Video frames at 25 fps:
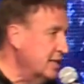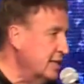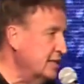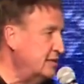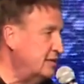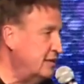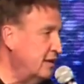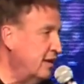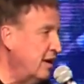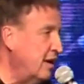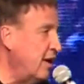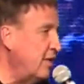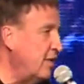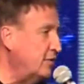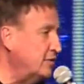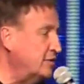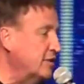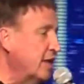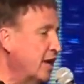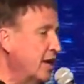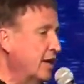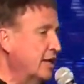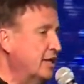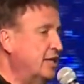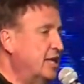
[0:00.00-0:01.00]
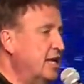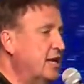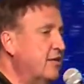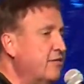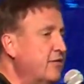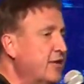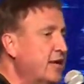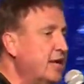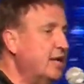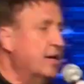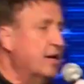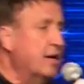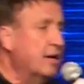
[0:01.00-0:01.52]
into others.
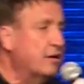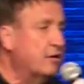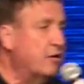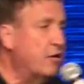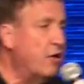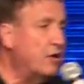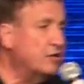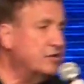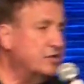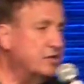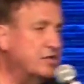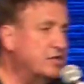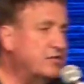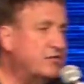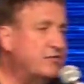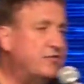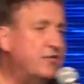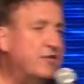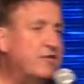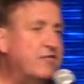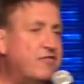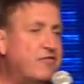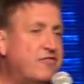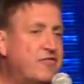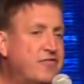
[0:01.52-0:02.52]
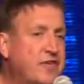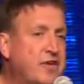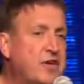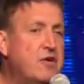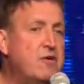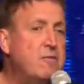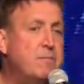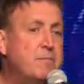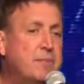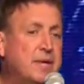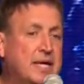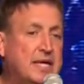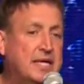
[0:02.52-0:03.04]
Giving causes
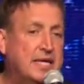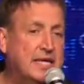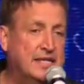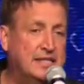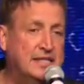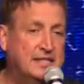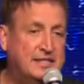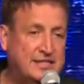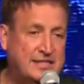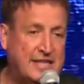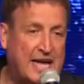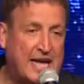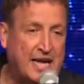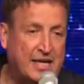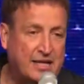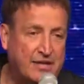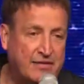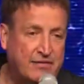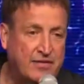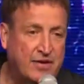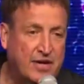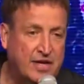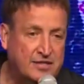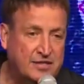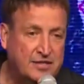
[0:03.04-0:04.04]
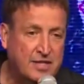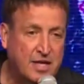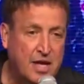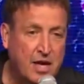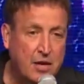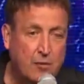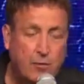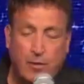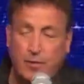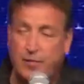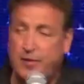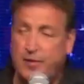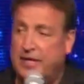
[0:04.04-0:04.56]
fulfillment inside of
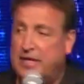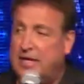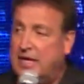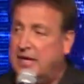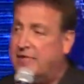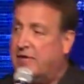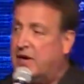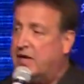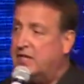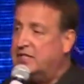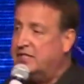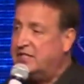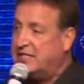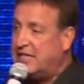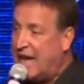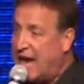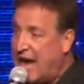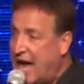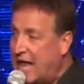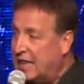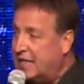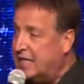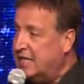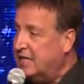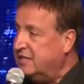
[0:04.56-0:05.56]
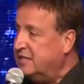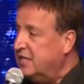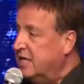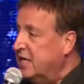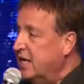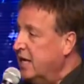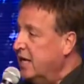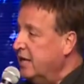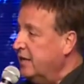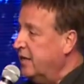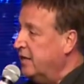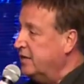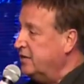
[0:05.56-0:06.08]
us. When we give our
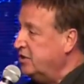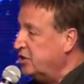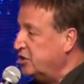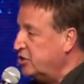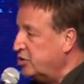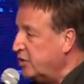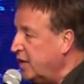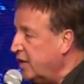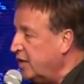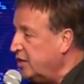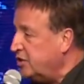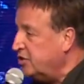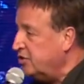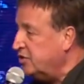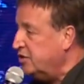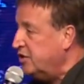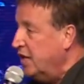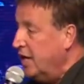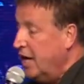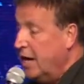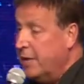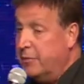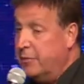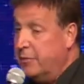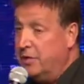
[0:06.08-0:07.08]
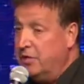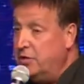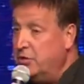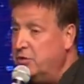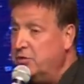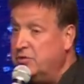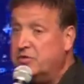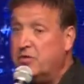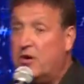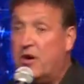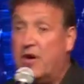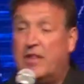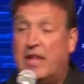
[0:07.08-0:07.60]
talents and our treasures and we
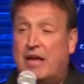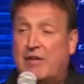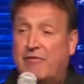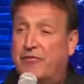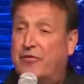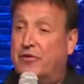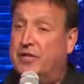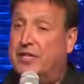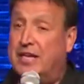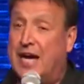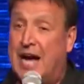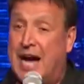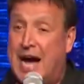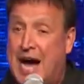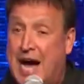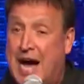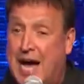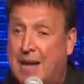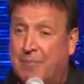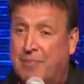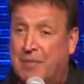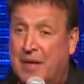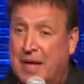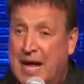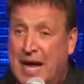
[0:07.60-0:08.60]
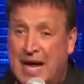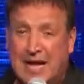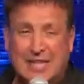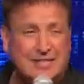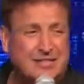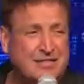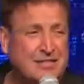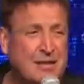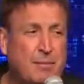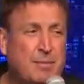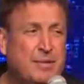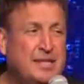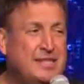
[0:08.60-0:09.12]
use all that for God, and
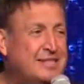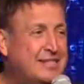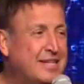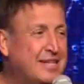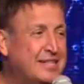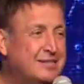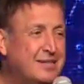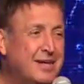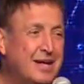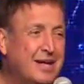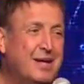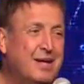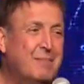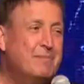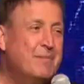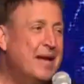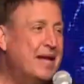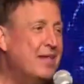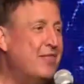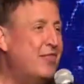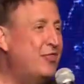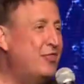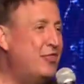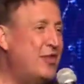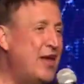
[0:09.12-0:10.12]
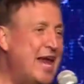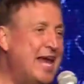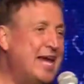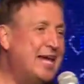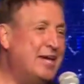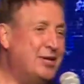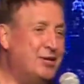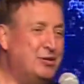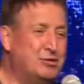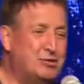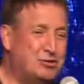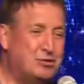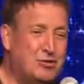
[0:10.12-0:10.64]
somebody says, Man,
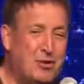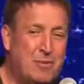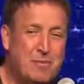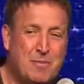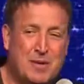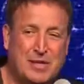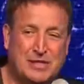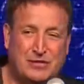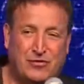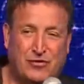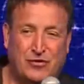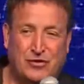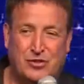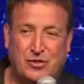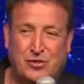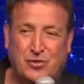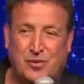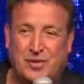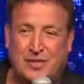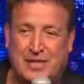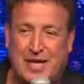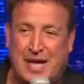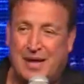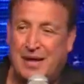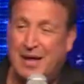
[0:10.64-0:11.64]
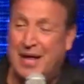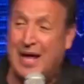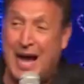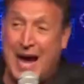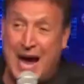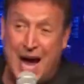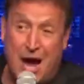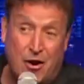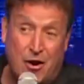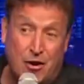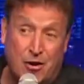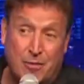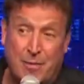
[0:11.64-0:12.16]
thank you so much for doing that.
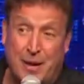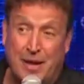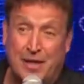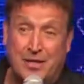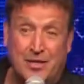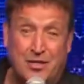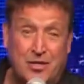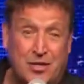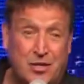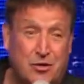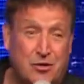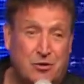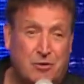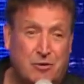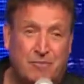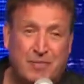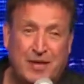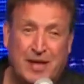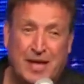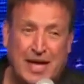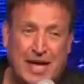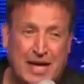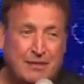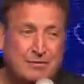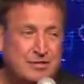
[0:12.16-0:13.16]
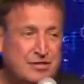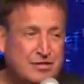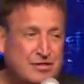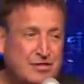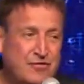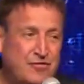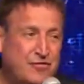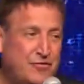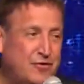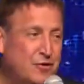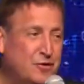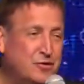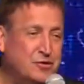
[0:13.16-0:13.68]
I don't know about you, it
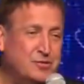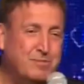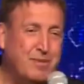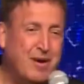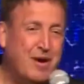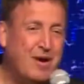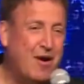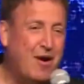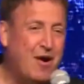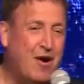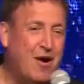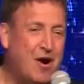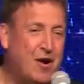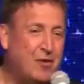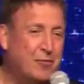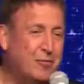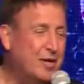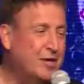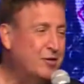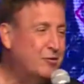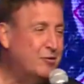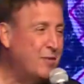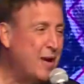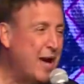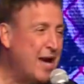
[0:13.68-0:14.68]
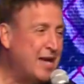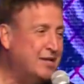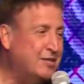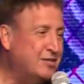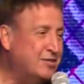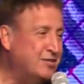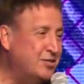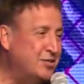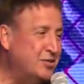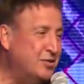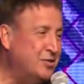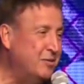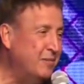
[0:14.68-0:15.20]
just fills my heart with
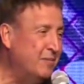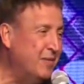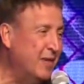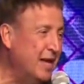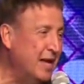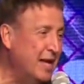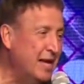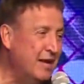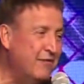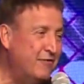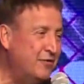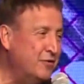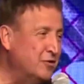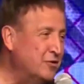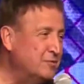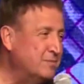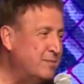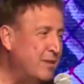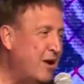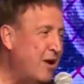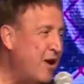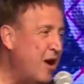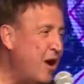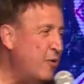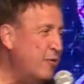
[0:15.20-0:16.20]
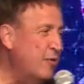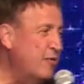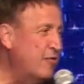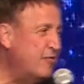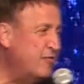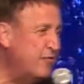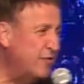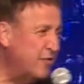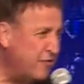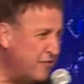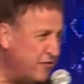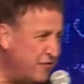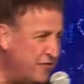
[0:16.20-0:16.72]
gratitude. It fills my heart with
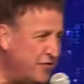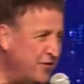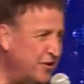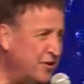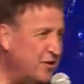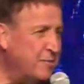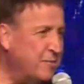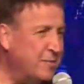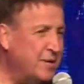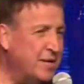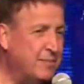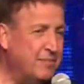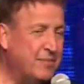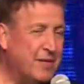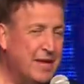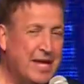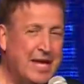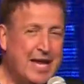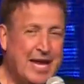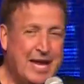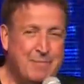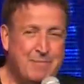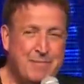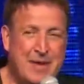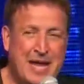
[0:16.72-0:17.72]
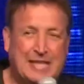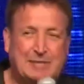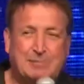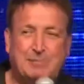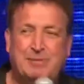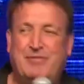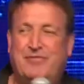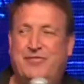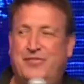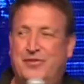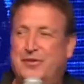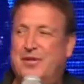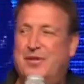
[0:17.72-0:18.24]
fulfillment. It makes
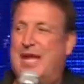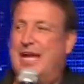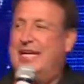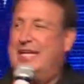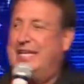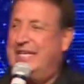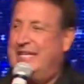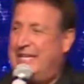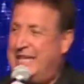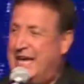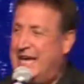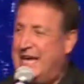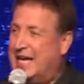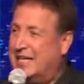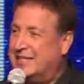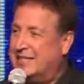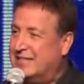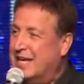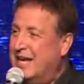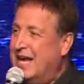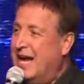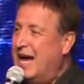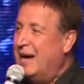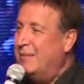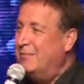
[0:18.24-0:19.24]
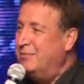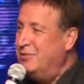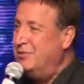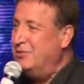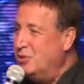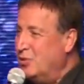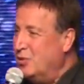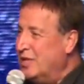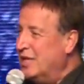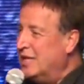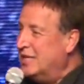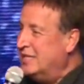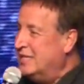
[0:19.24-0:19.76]
me feel like, Yes, I'm
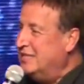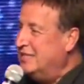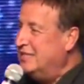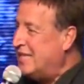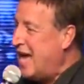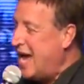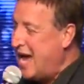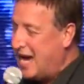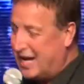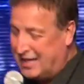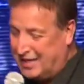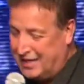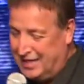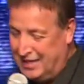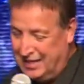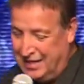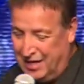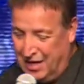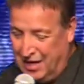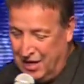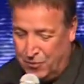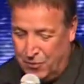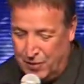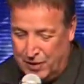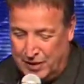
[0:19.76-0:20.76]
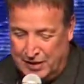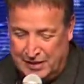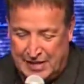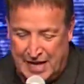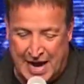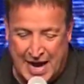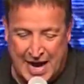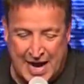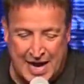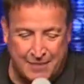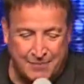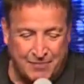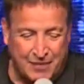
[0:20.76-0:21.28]
doing exactly what
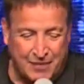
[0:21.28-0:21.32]
God